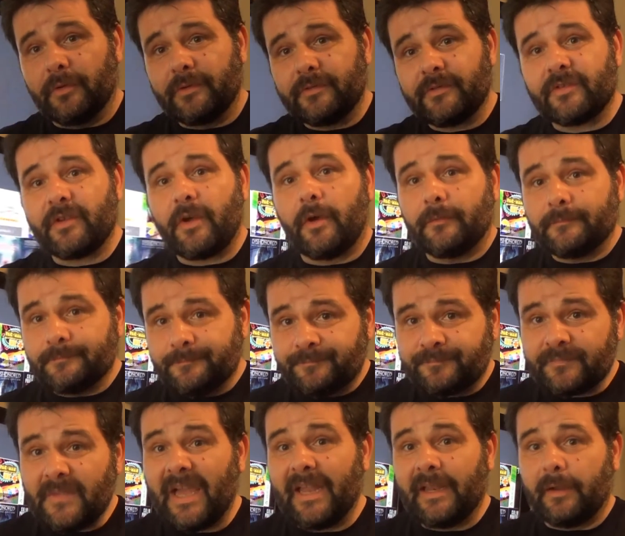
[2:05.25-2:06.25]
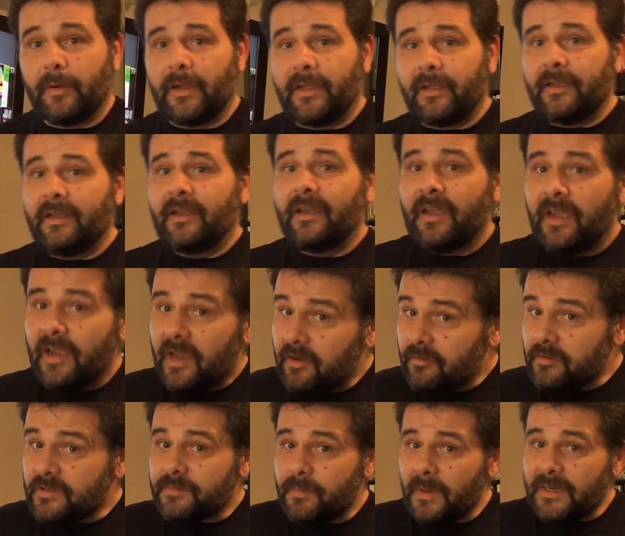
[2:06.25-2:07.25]
So anyway,
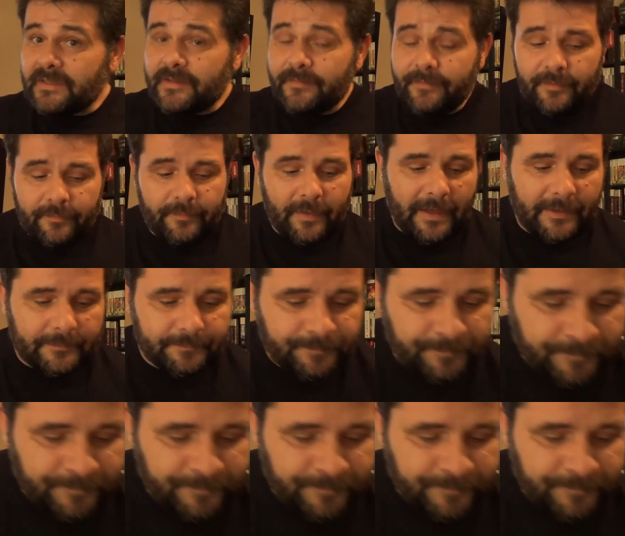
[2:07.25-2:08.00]
irrespective of that,